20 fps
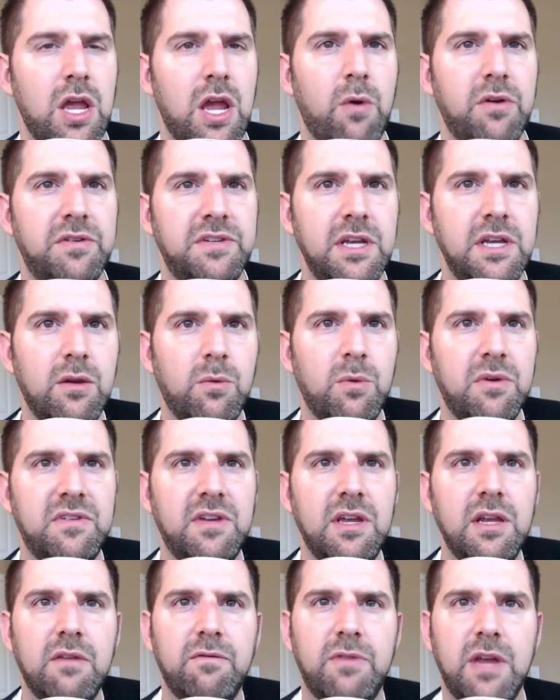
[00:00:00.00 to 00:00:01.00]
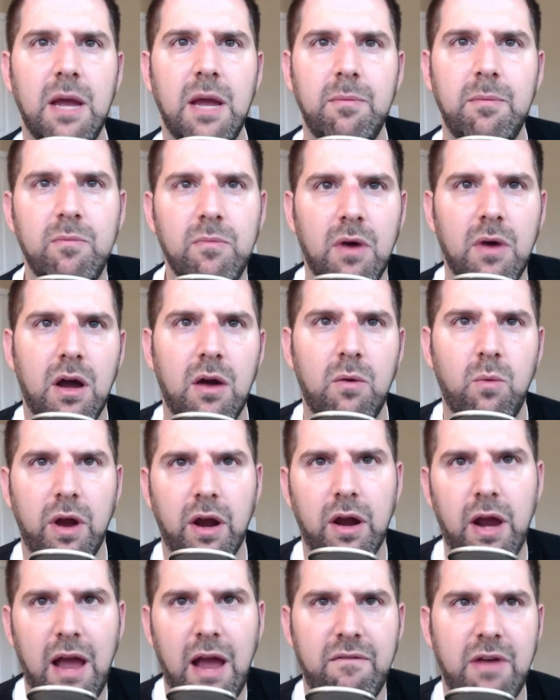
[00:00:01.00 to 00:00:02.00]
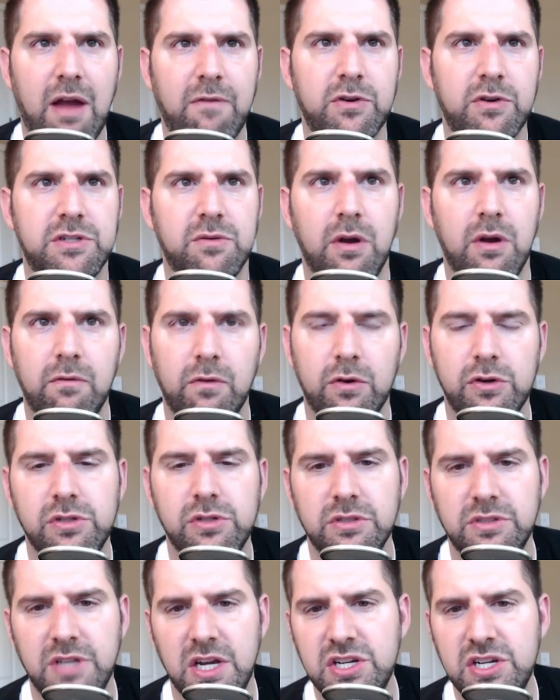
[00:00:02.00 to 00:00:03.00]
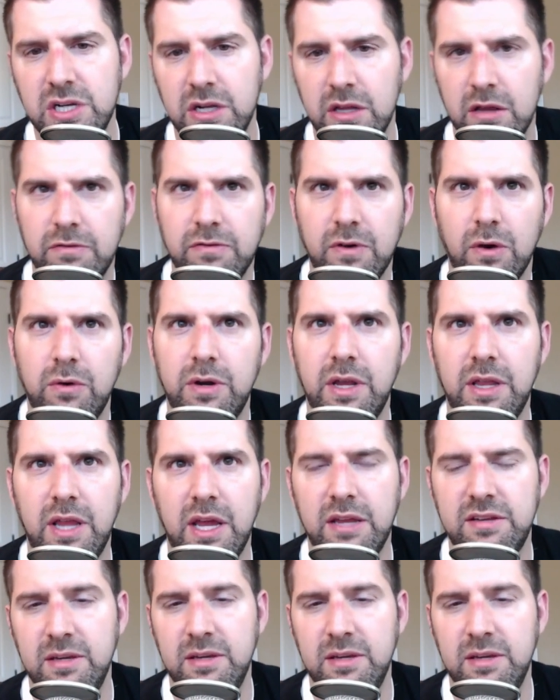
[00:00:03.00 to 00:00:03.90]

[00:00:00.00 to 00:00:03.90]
Yeah, we've seen we've seen VMware have efforts around virtualization of the phone, and they